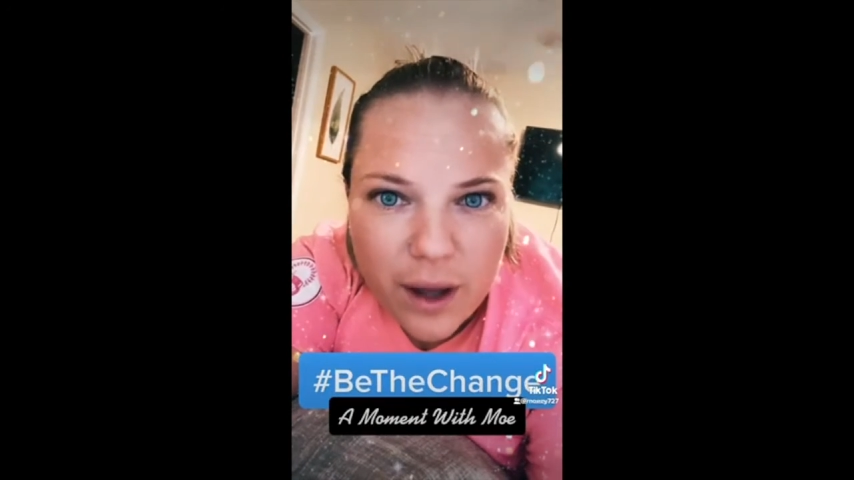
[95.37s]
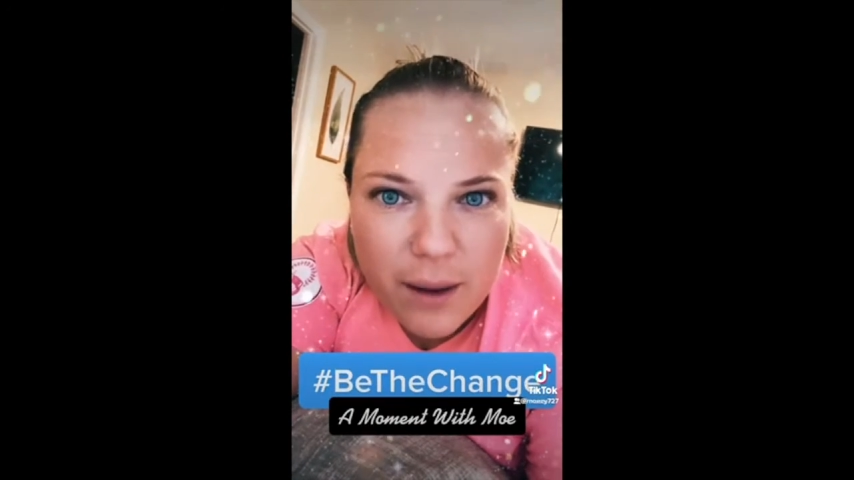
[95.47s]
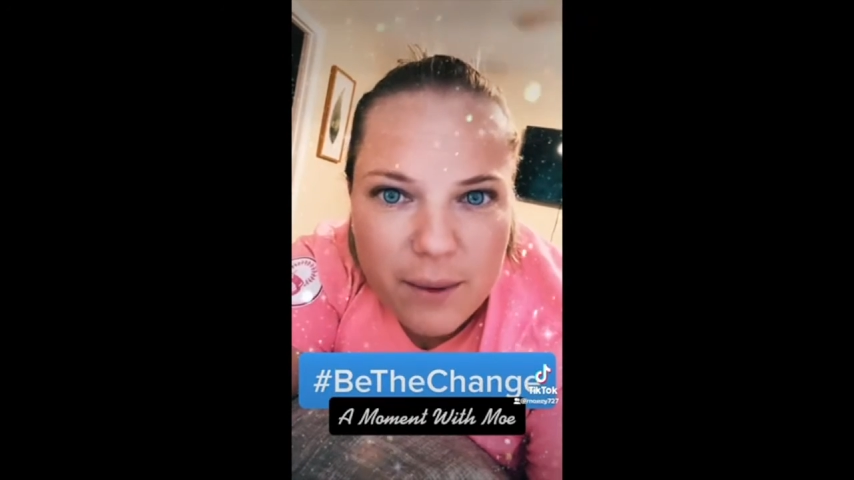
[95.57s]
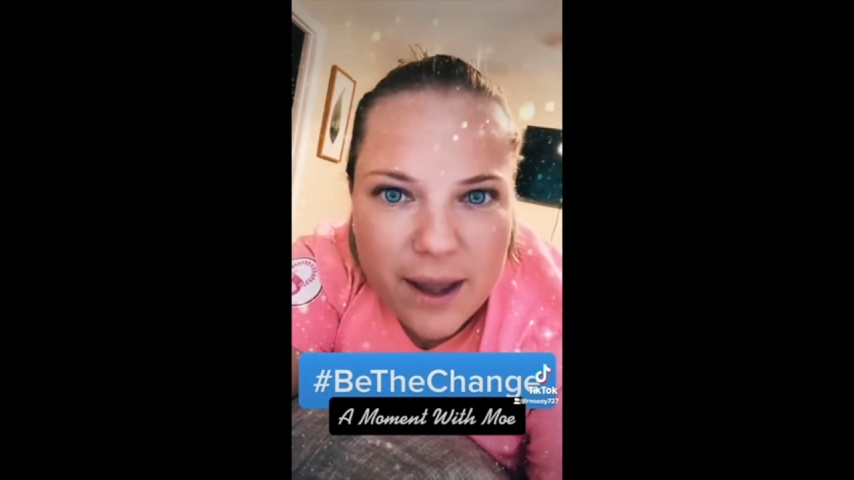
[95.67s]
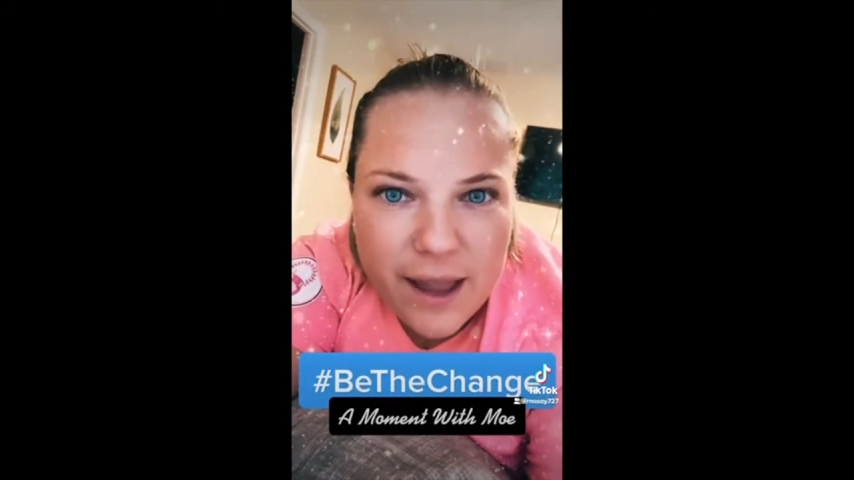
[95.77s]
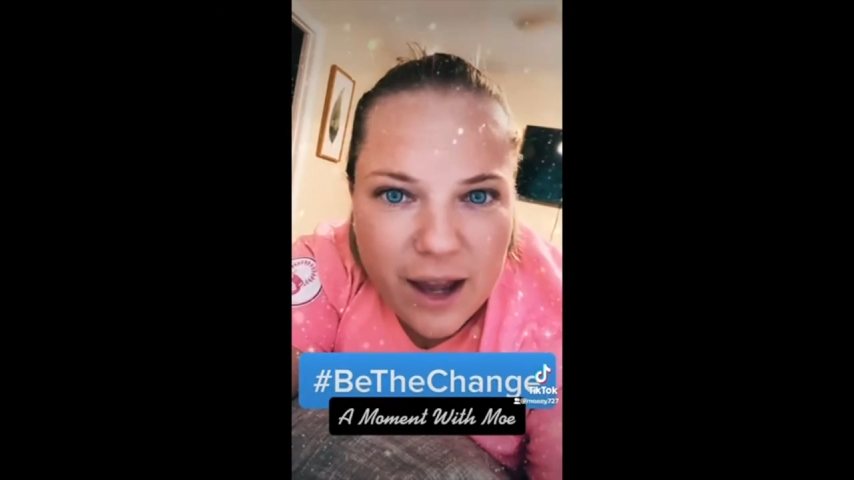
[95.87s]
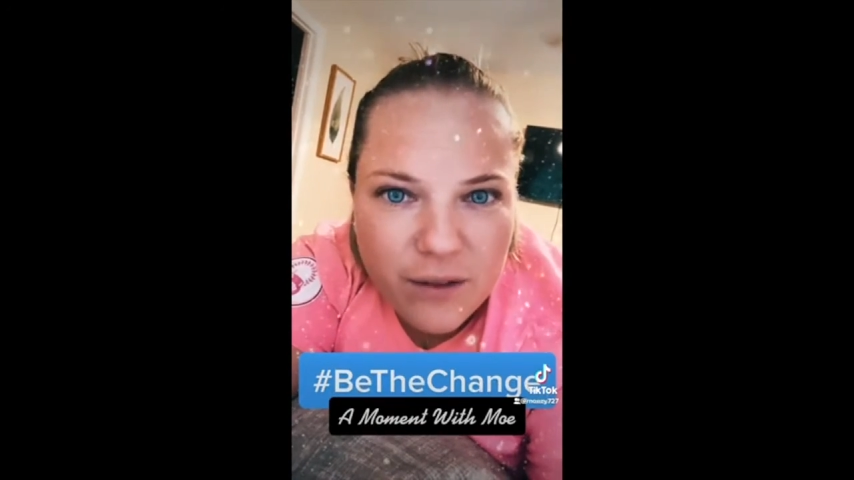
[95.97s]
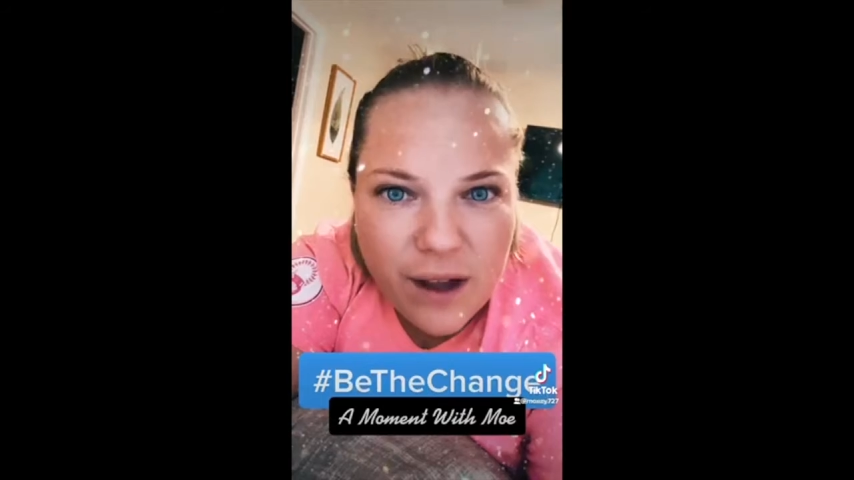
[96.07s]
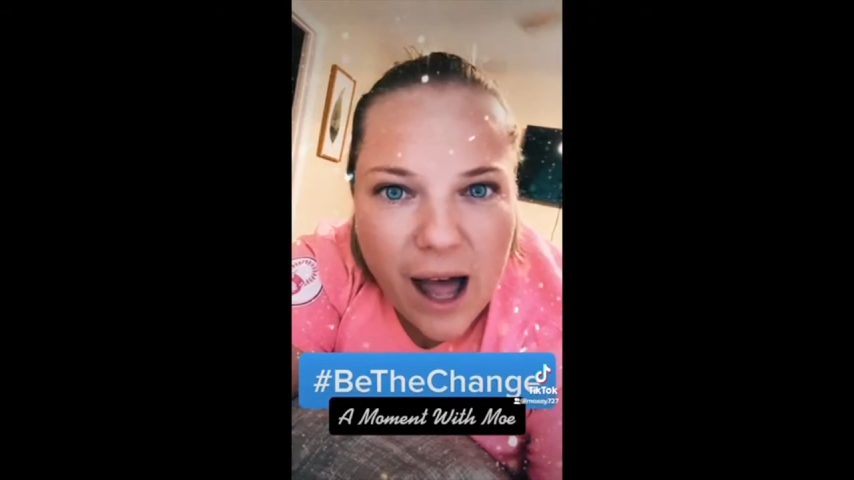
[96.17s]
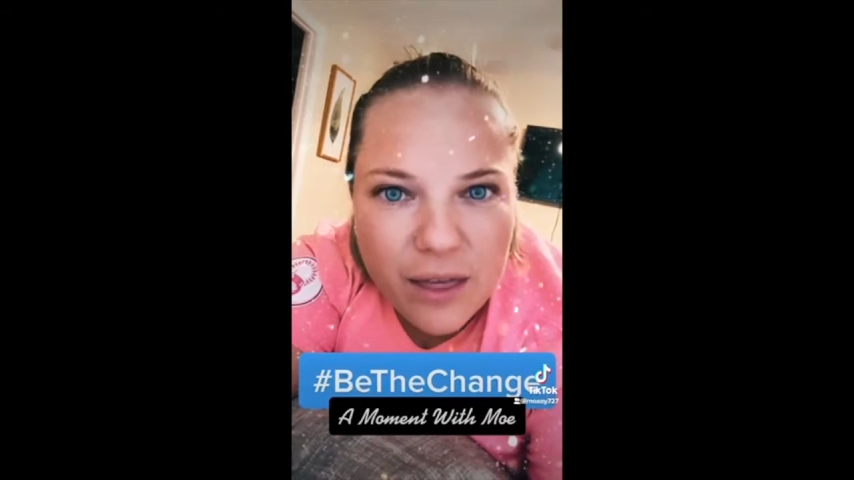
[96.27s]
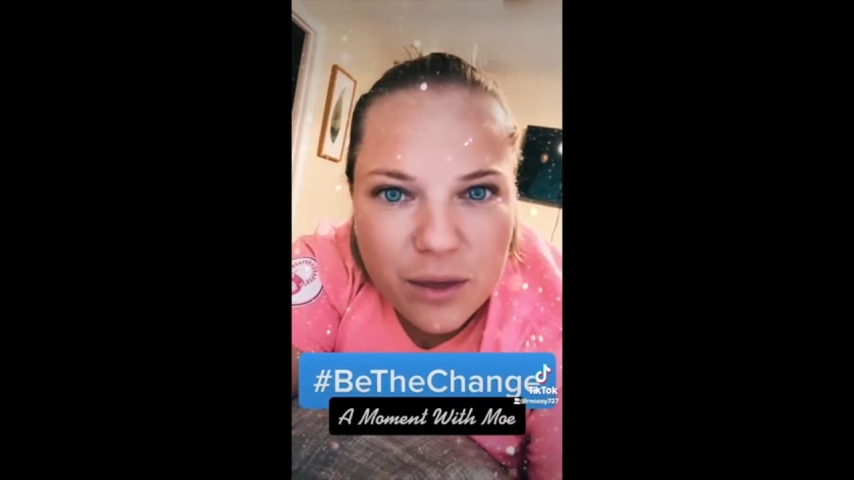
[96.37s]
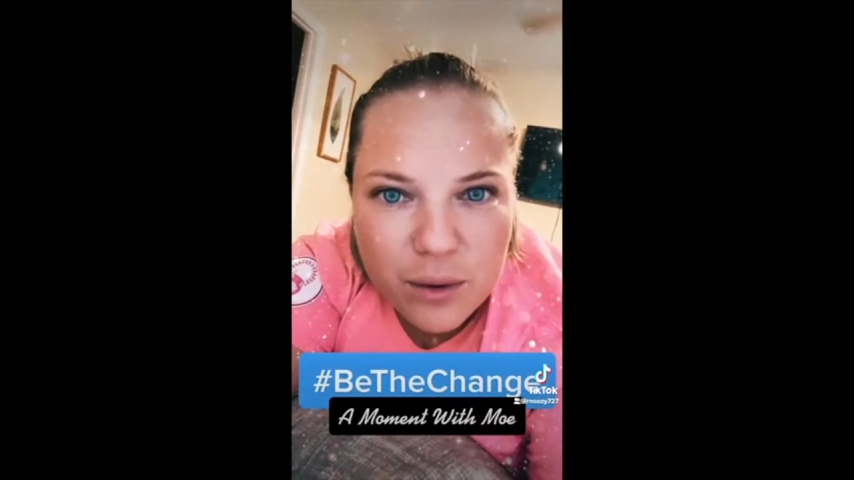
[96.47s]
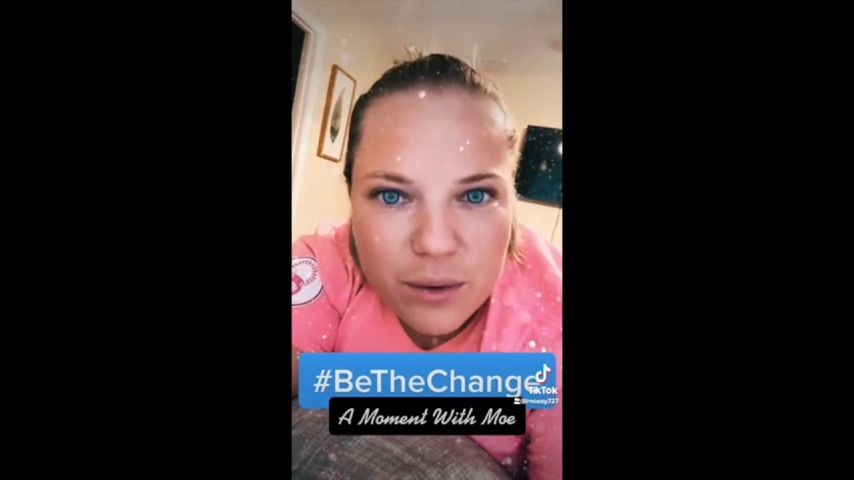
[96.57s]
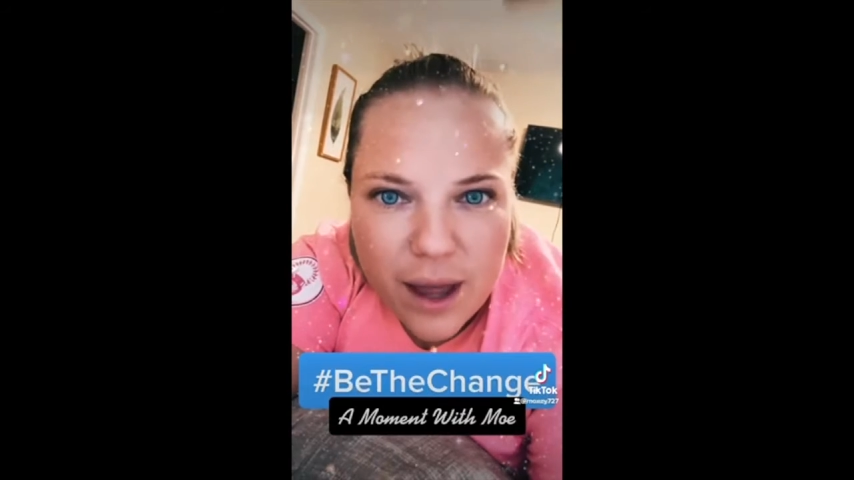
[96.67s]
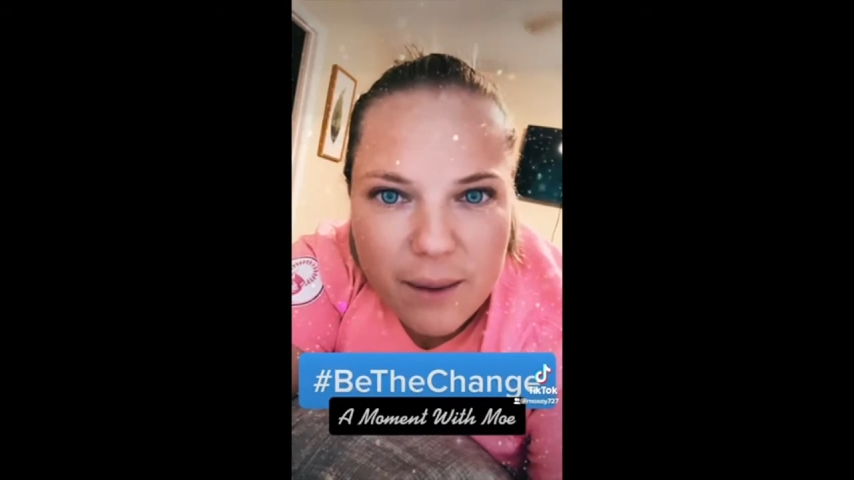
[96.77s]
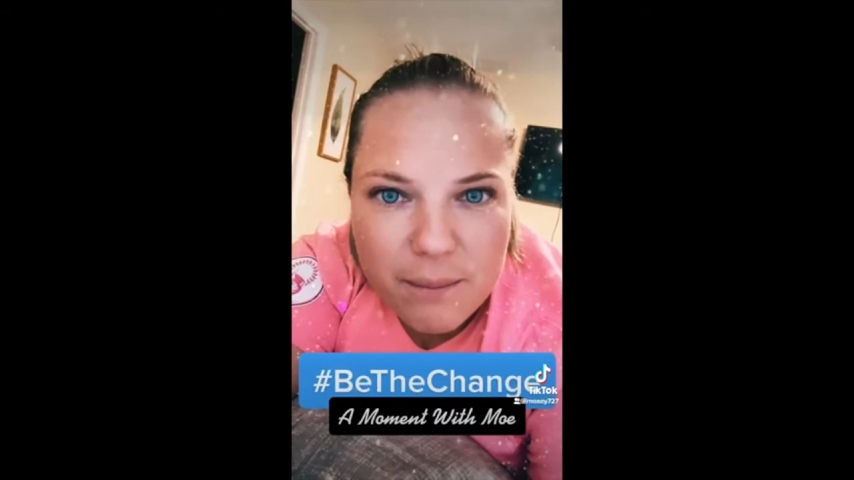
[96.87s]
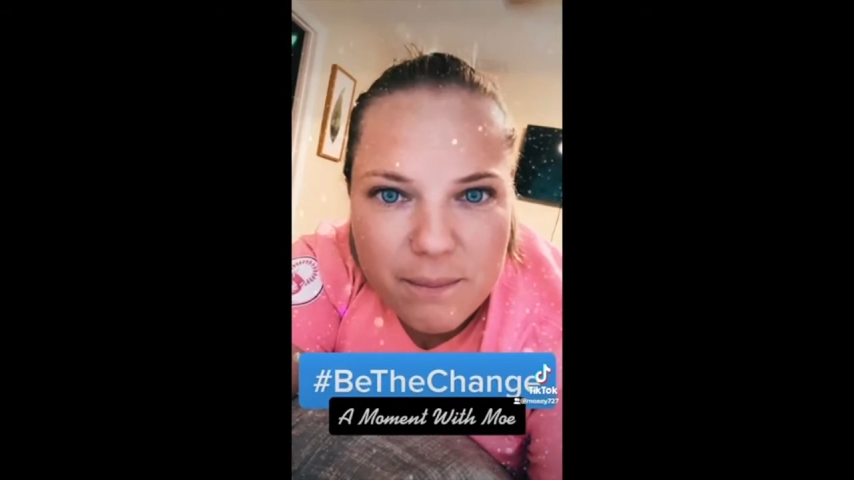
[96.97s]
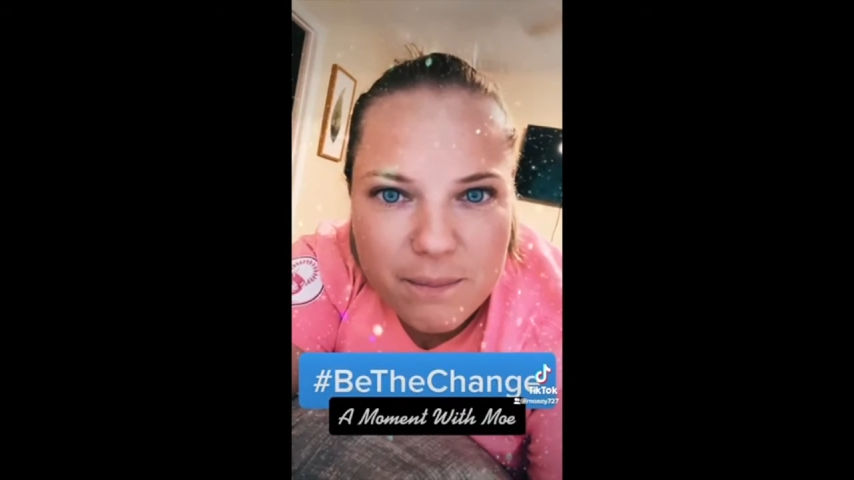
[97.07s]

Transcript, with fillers: them and that you've gotten through them.